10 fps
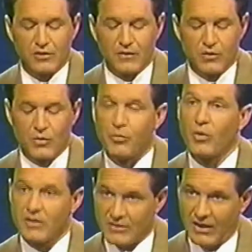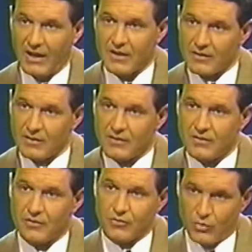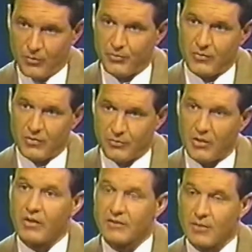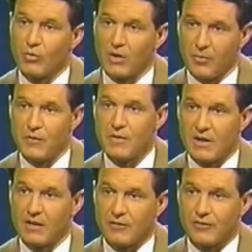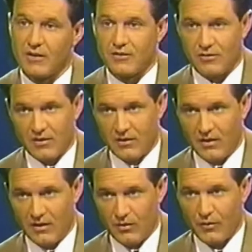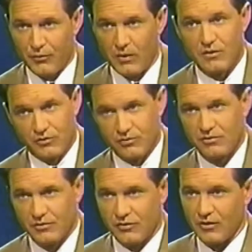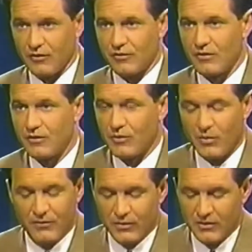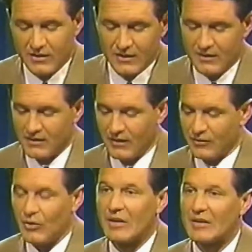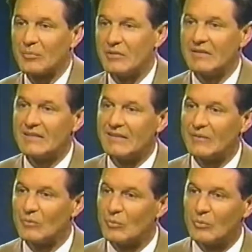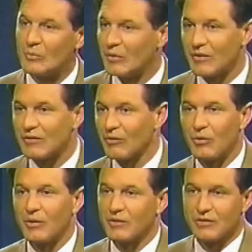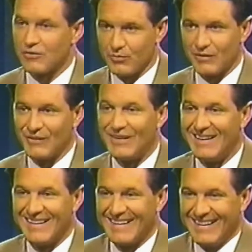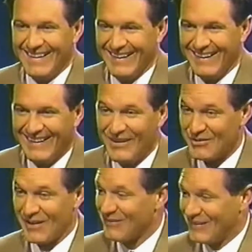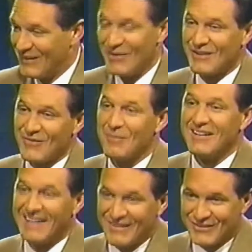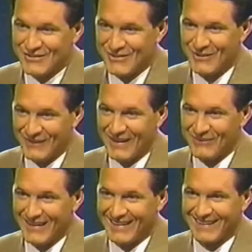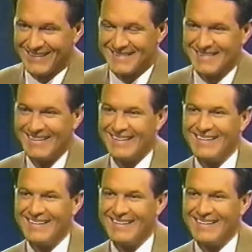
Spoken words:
that you were born in Canada, grew up, spent a lot of time growing up in the United States, and are a French citizen. Do you ever get caught up in where your loyalties really lie? Who's ever being nicest to you that week, I guess?